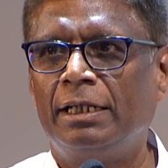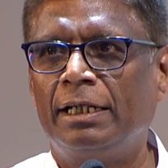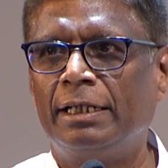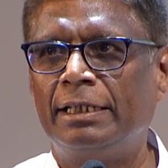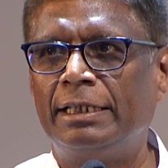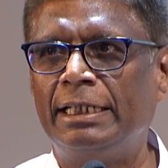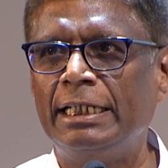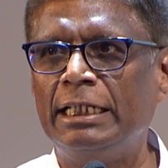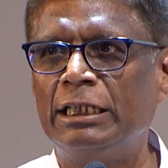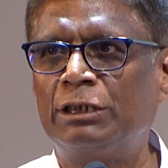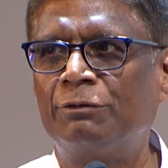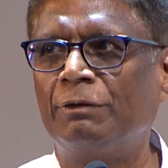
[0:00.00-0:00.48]

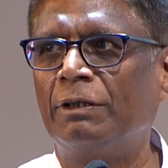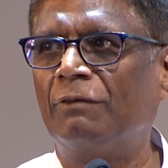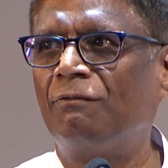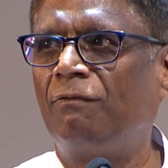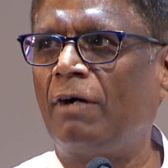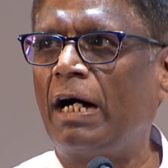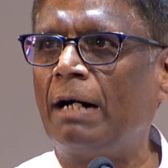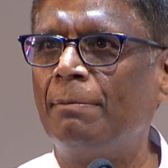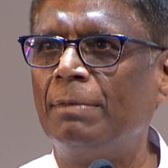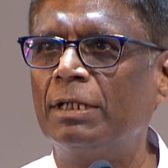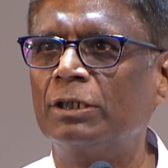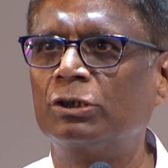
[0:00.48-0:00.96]
deals with
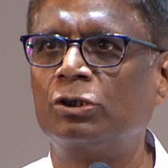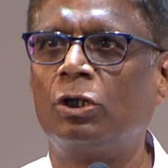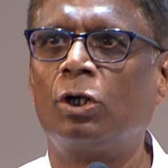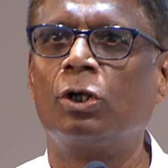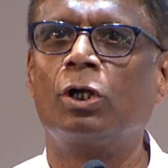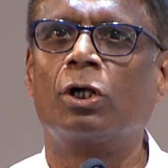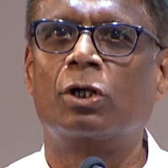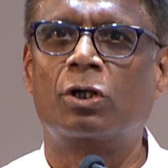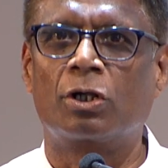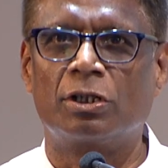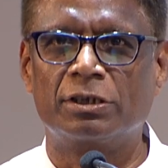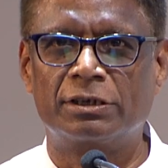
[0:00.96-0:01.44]
farmers all
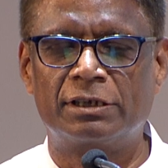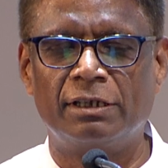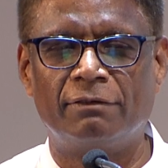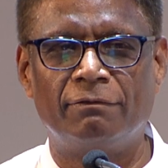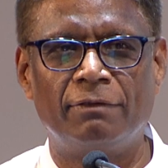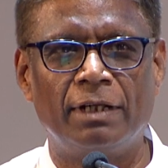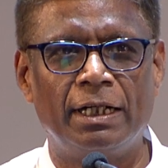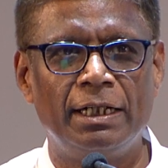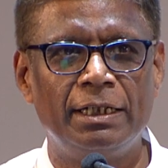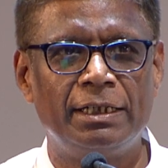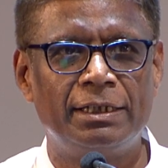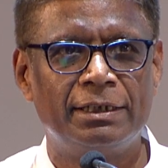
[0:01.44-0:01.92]
across the
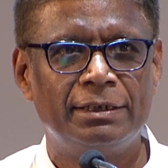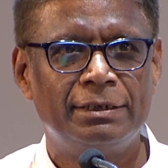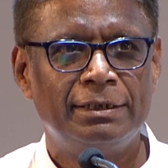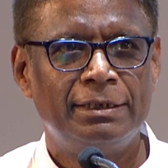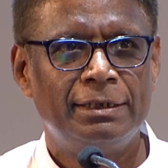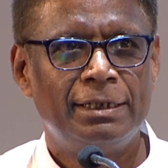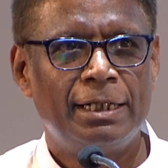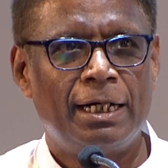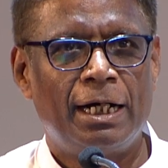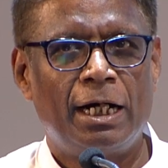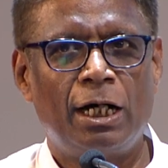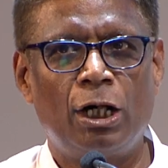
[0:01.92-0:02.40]
world.
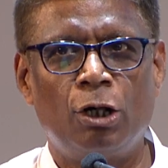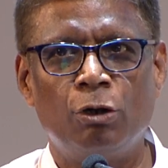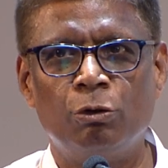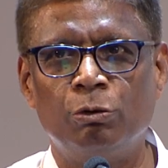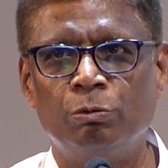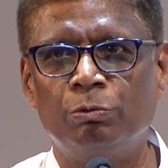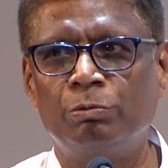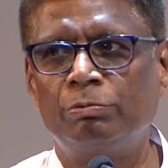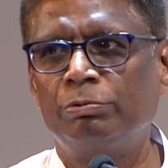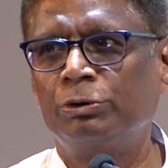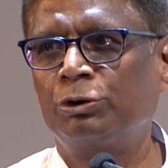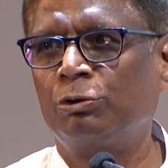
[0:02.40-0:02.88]

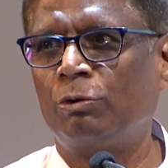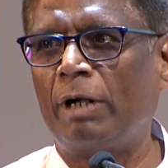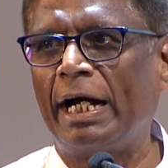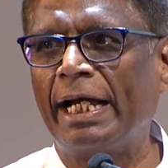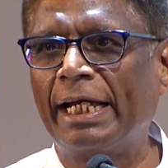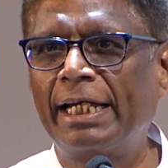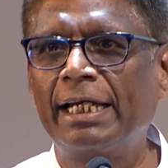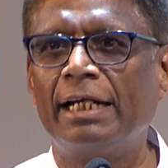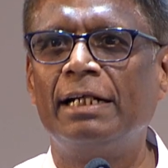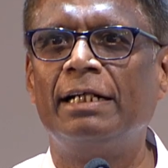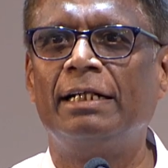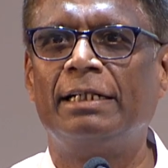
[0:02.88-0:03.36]
How, so I
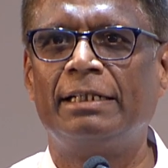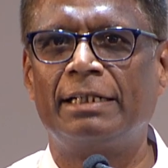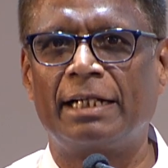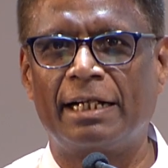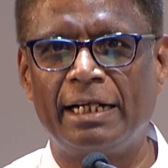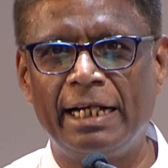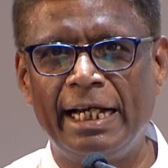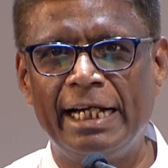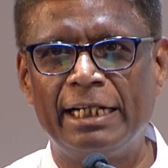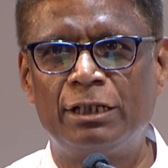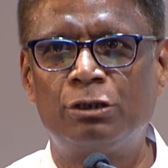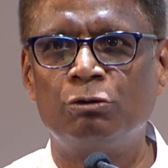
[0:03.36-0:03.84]
can
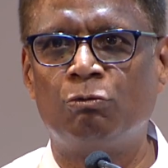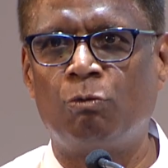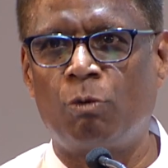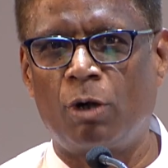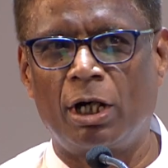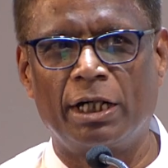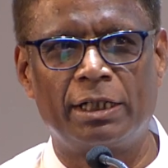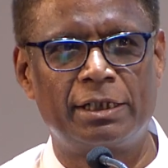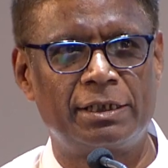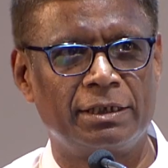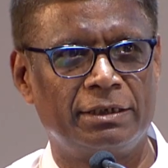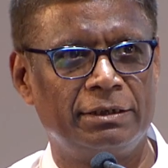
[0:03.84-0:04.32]
relate to
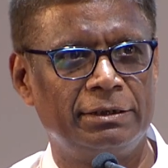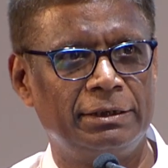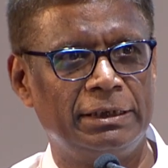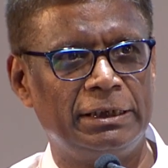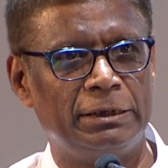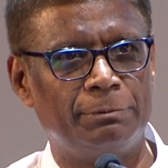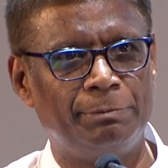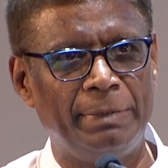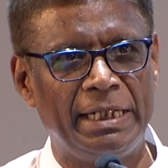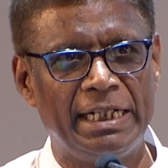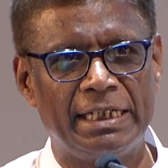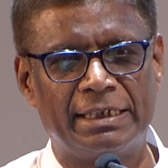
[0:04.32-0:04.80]
what
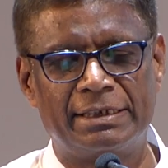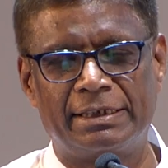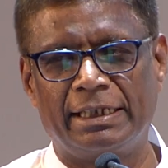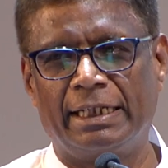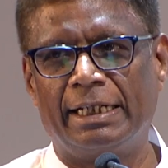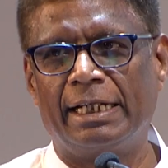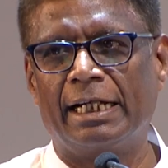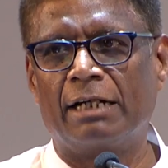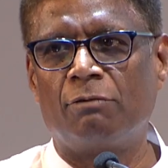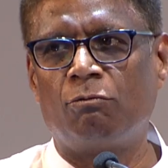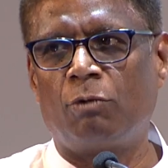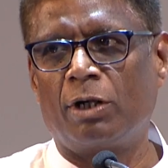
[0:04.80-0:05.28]
is being said
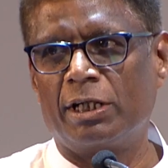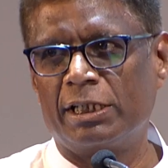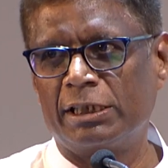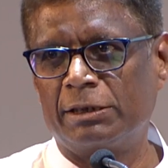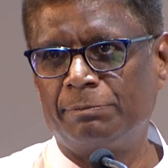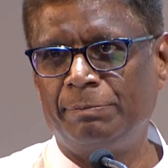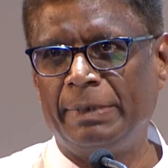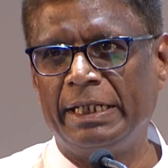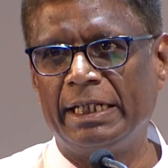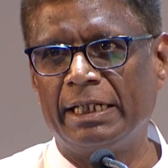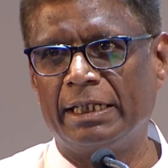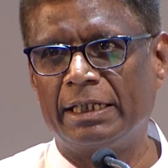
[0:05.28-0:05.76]
there, what is
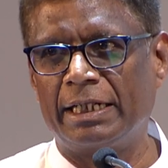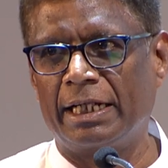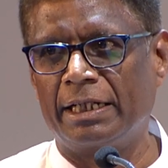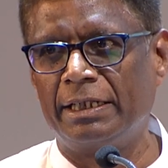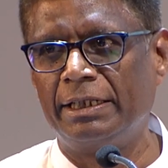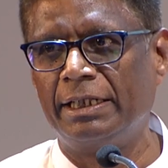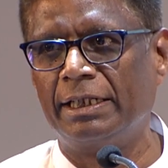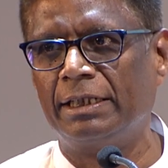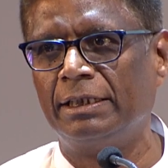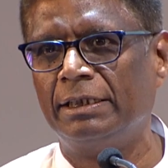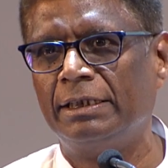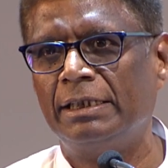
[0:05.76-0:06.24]
being done
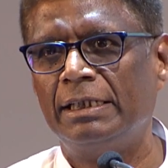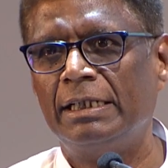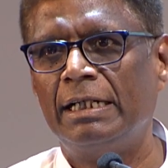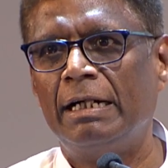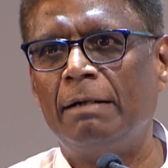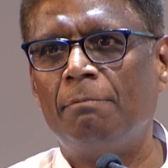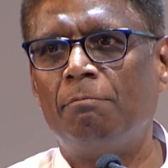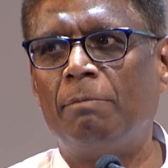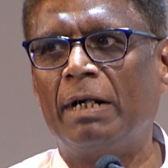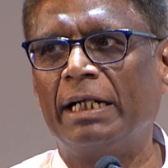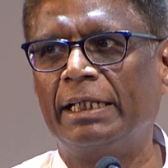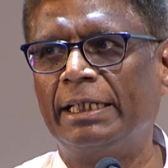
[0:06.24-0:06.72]
here.
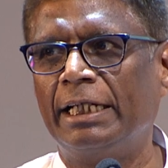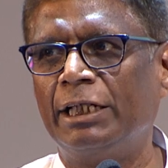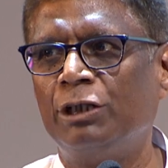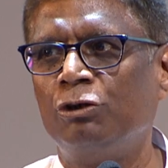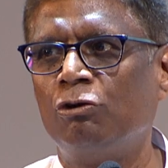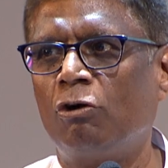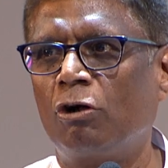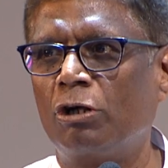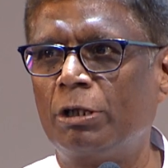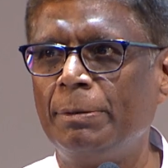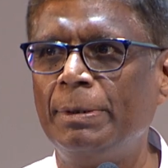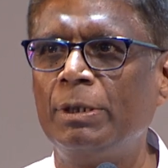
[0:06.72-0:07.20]
But then
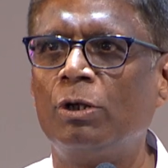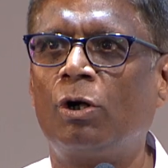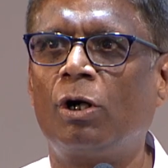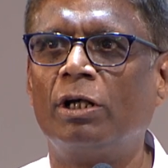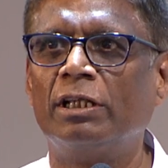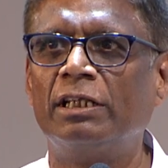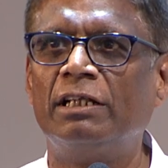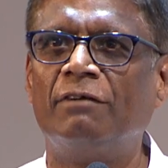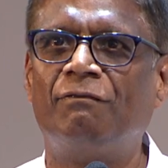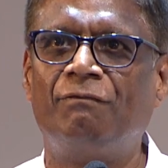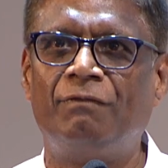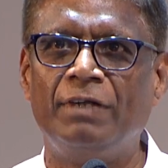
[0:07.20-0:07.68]
you have to be
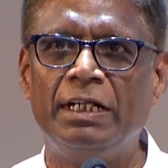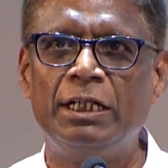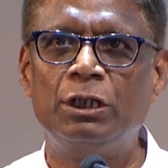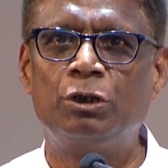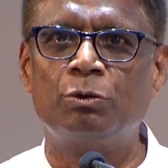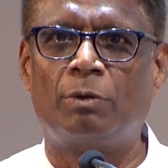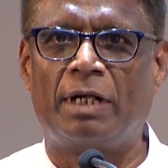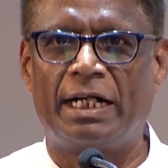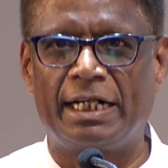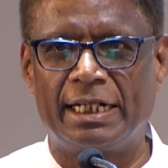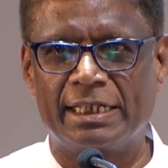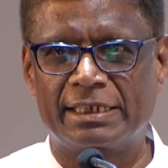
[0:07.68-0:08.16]
on the field
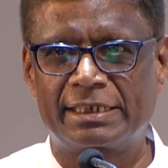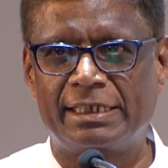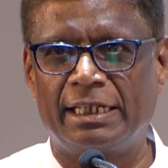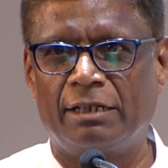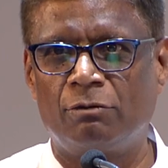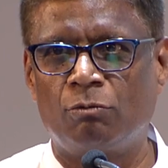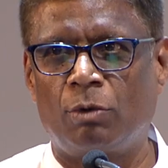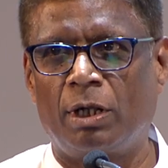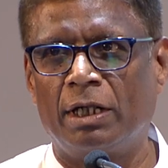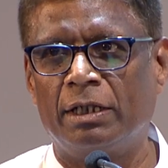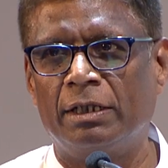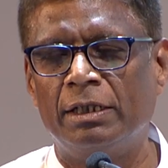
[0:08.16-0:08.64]
to
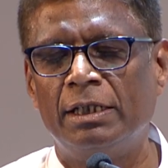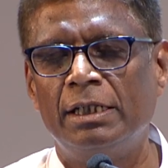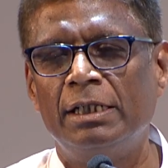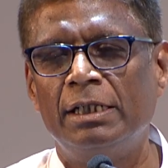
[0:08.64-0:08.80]
understand what.